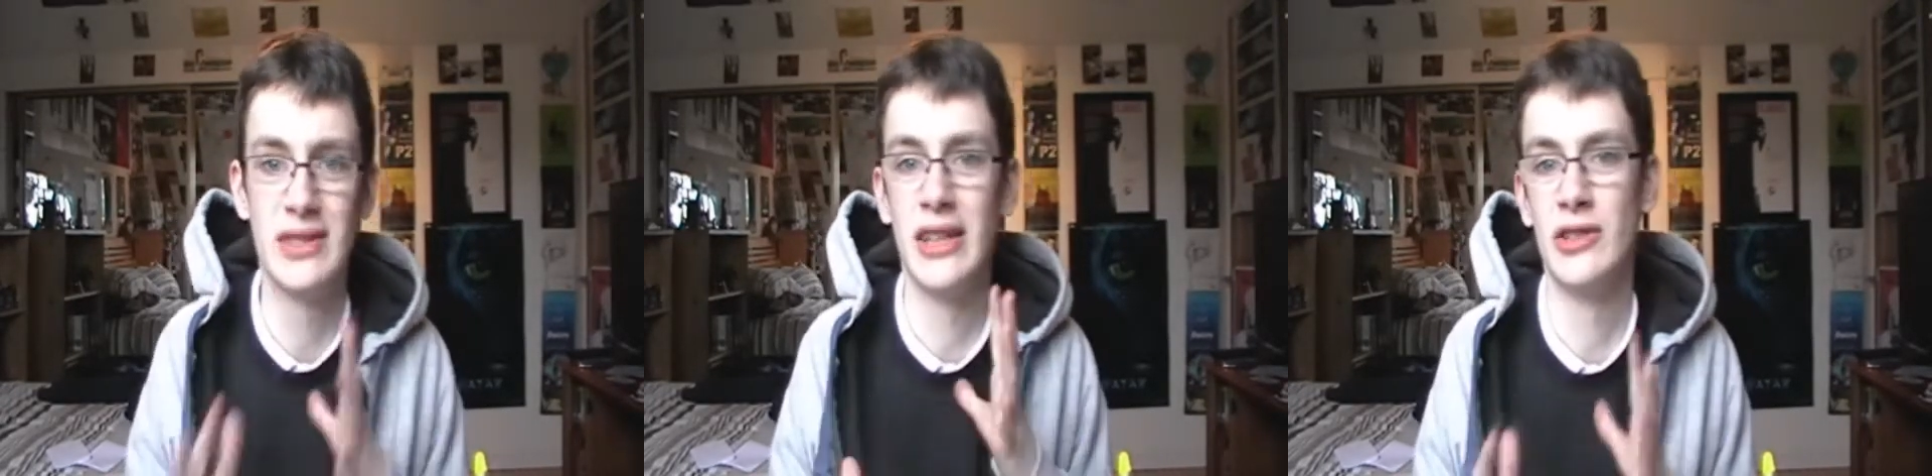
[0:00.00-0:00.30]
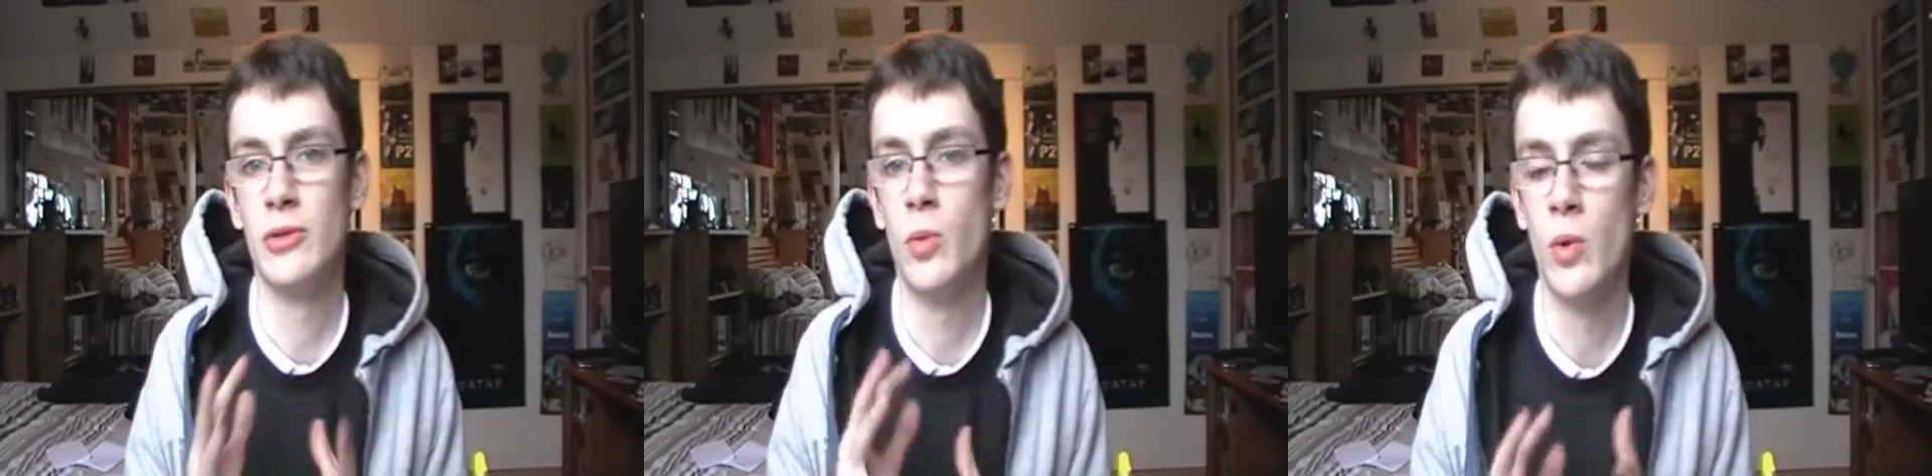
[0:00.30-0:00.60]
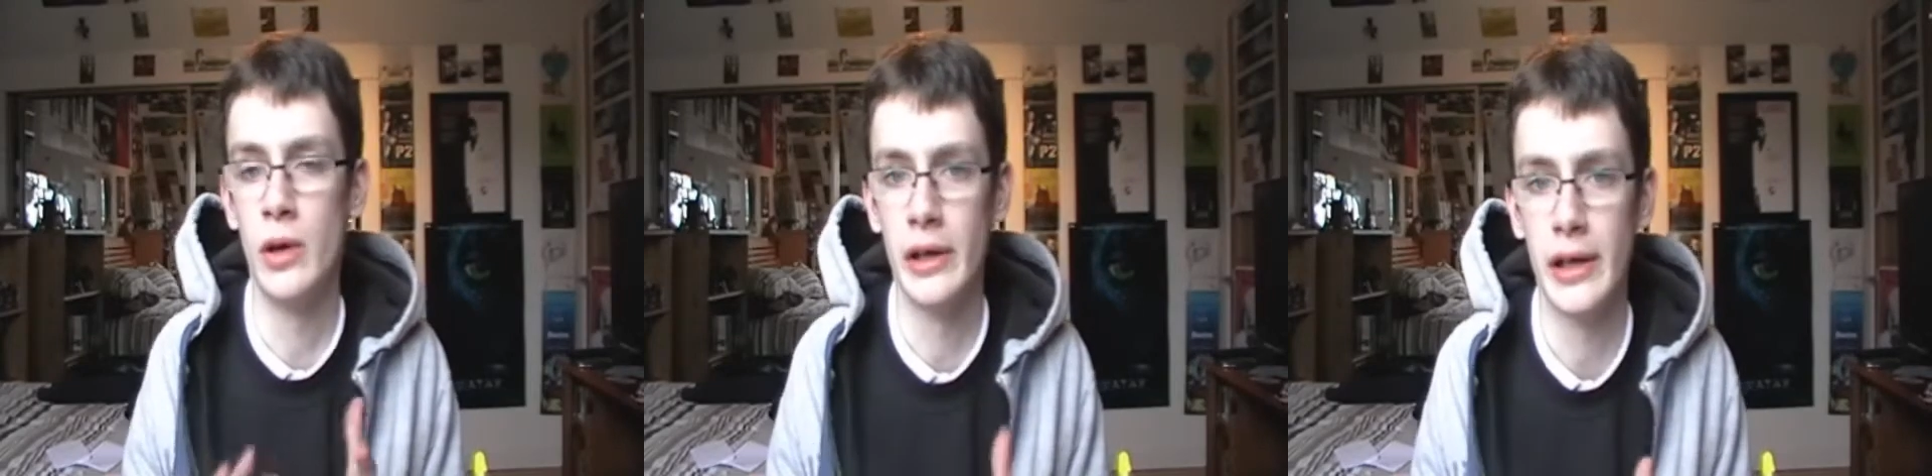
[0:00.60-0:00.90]

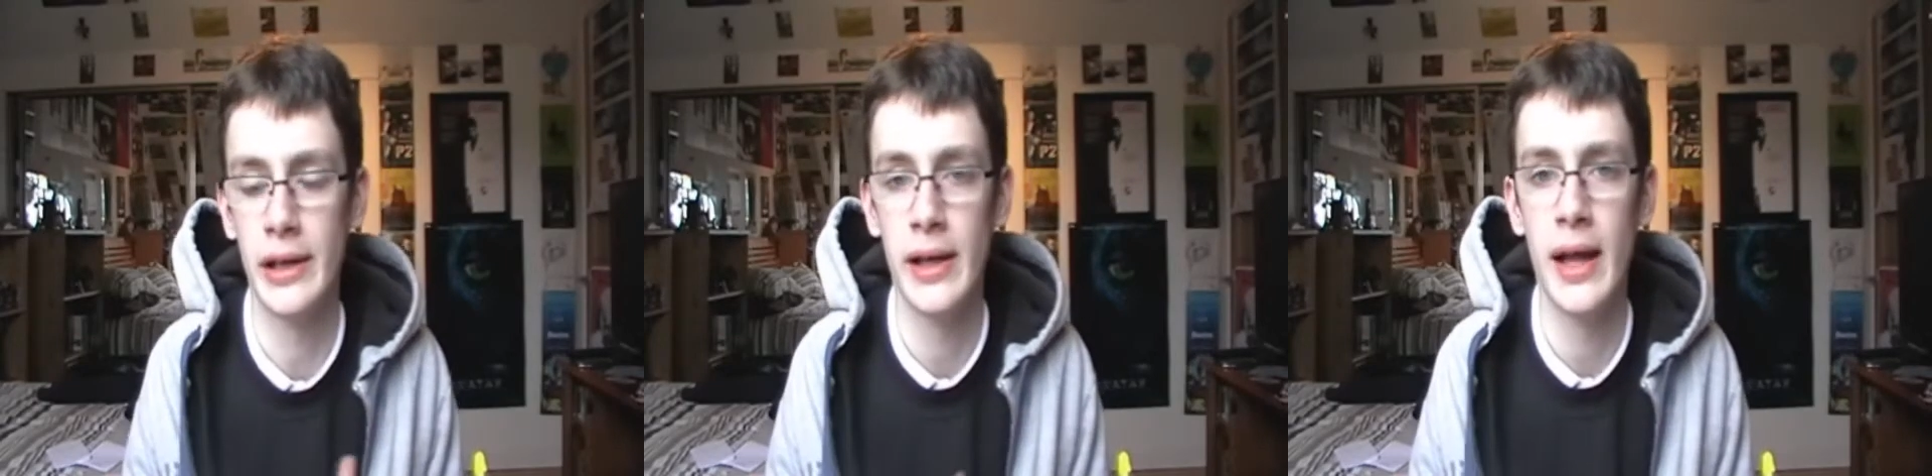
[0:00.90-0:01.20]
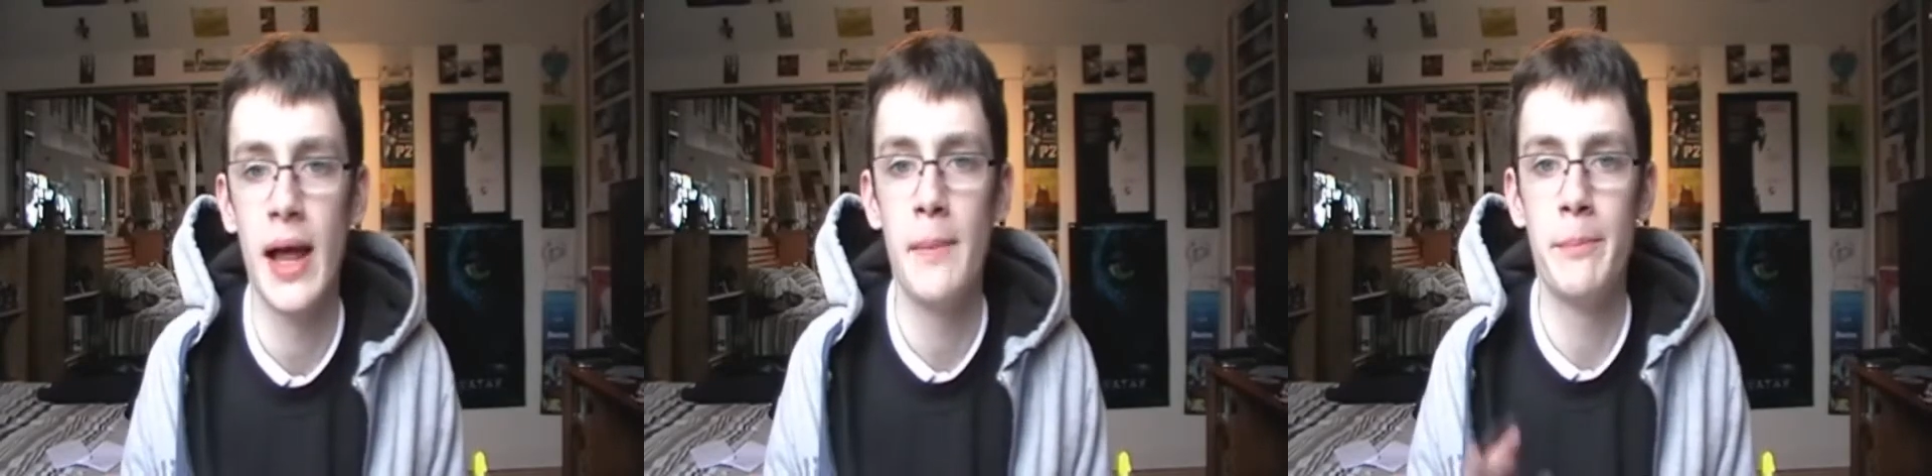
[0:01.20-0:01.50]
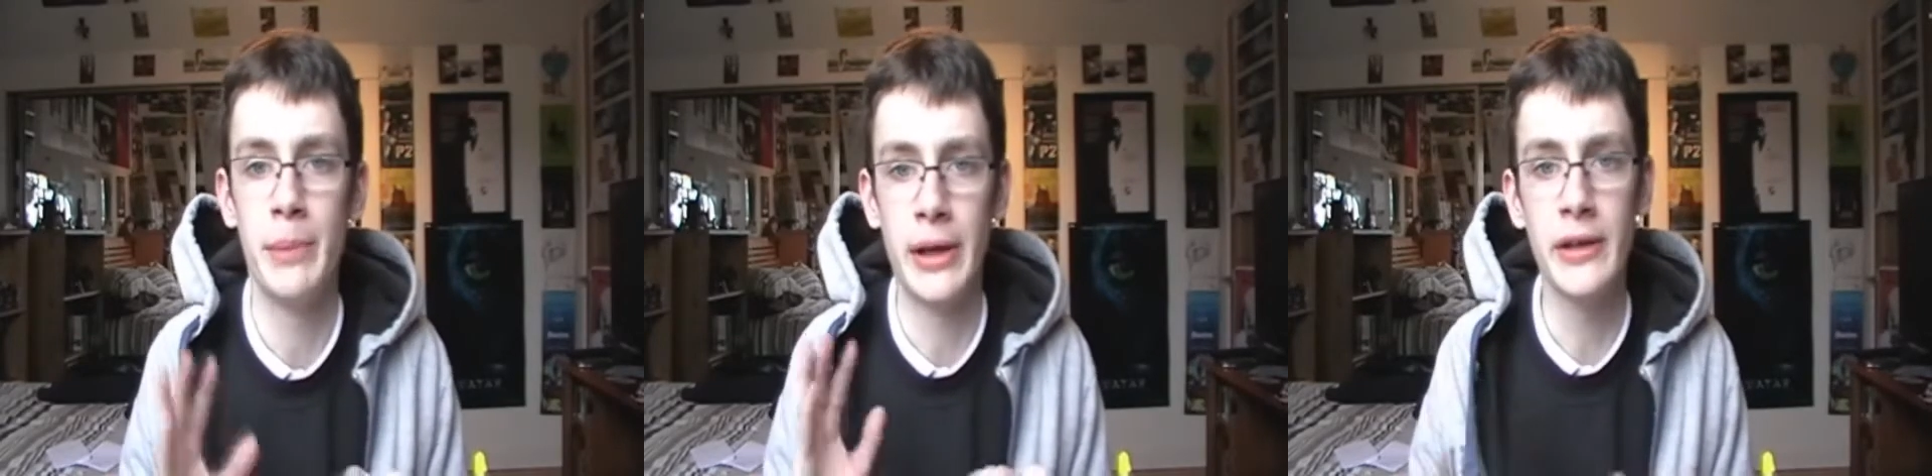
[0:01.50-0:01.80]
doesn't work.
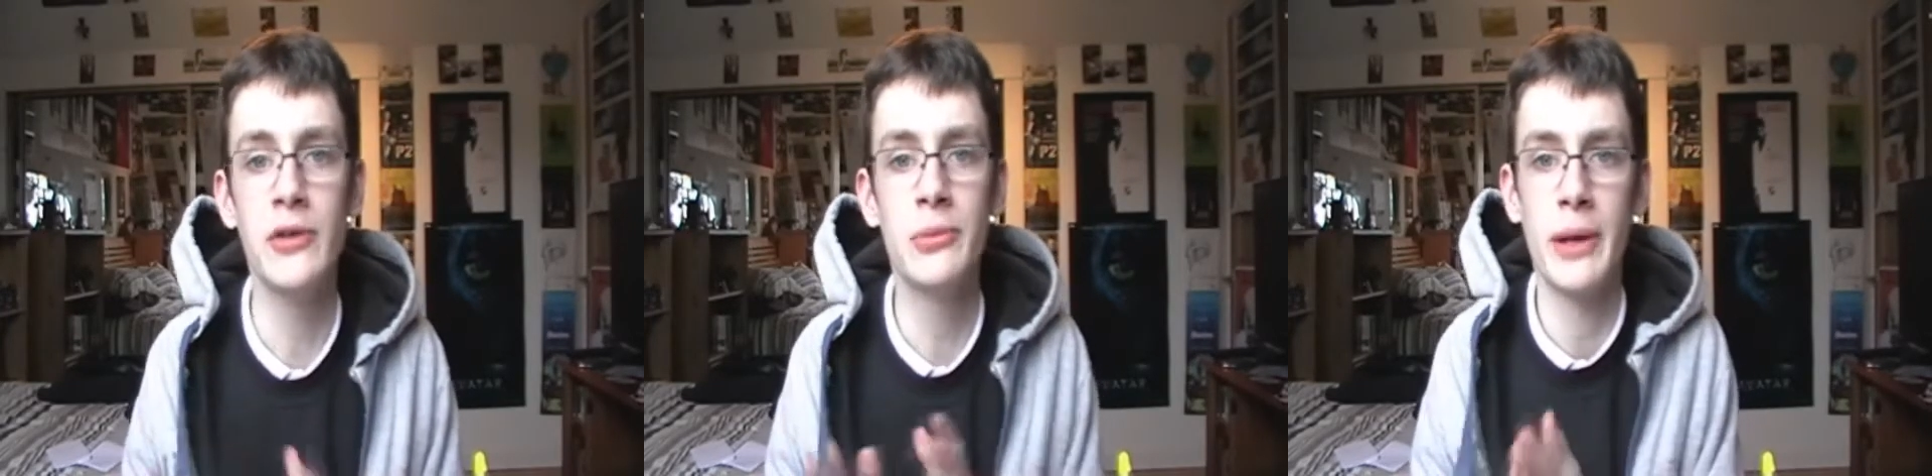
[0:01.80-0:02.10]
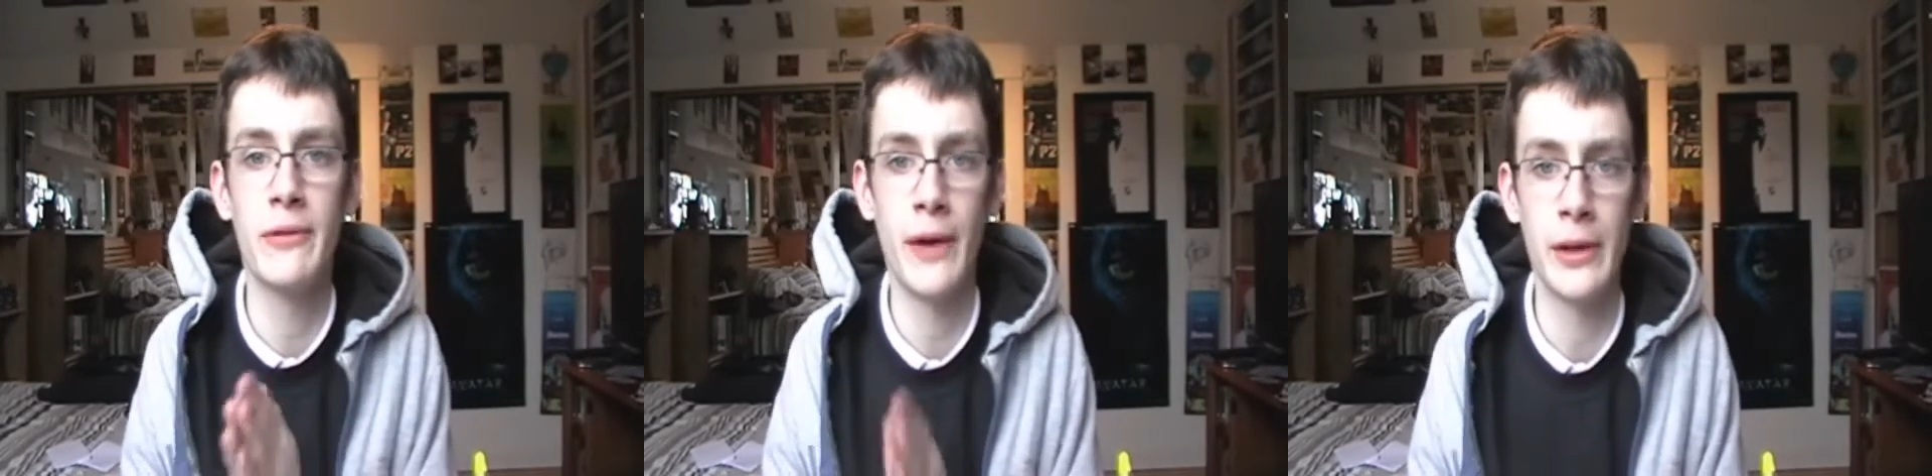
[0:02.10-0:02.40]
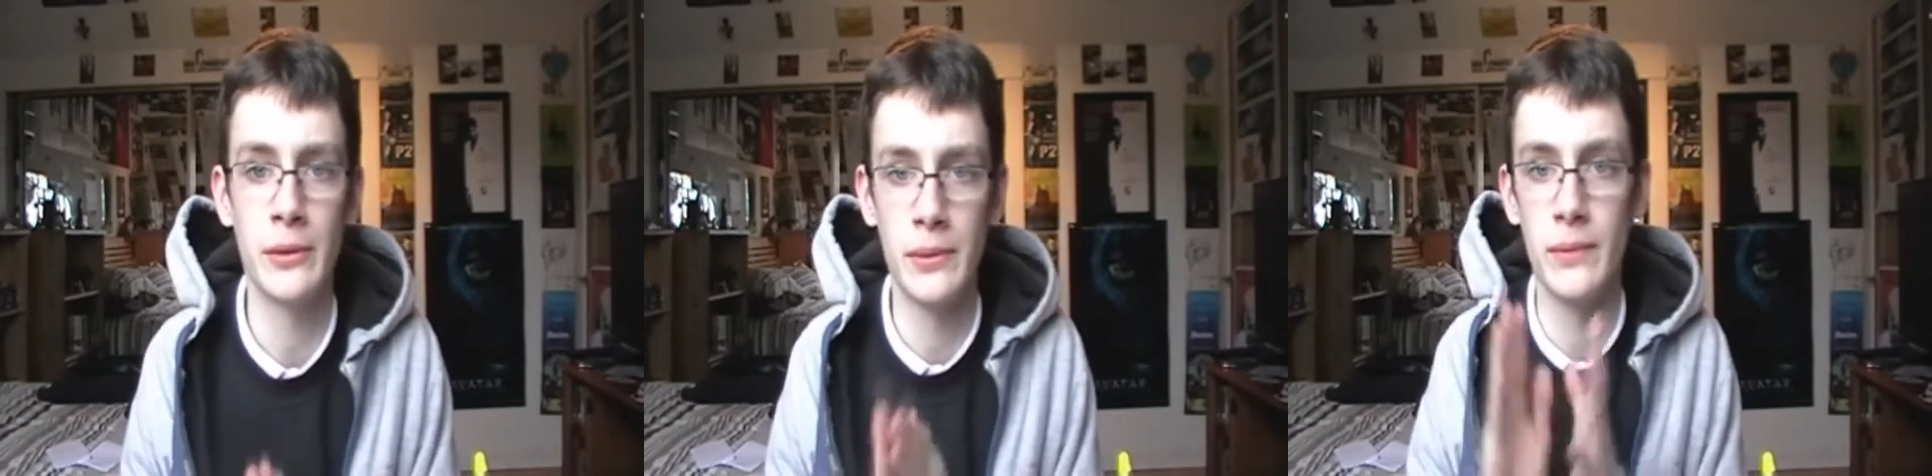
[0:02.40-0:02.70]
But here's my
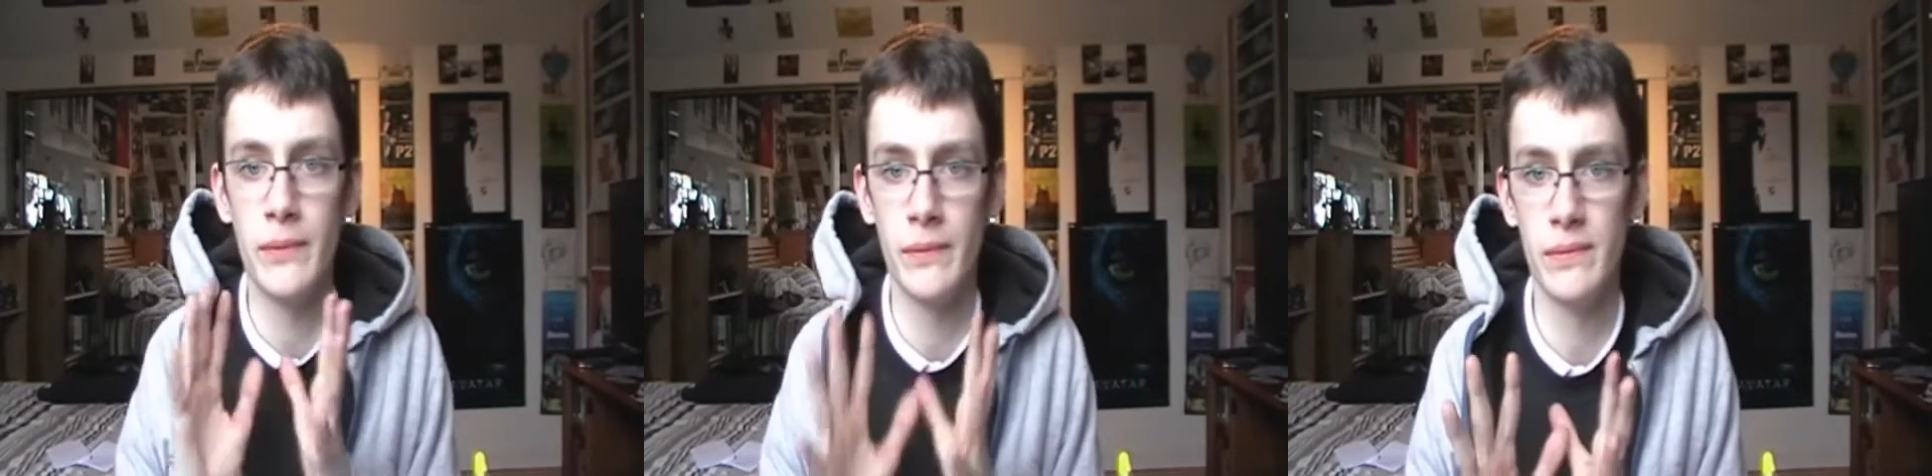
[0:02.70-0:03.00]
final